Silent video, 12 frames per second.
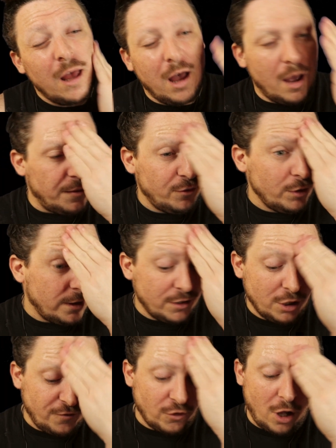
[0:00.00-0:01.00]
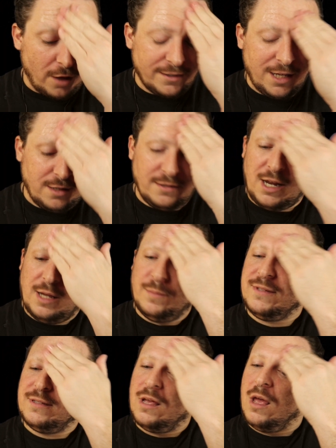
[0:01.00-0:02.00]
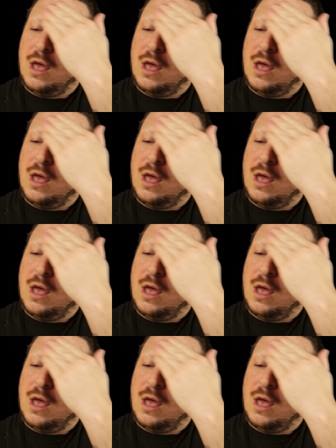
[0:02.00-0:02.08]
It's good for all skin types,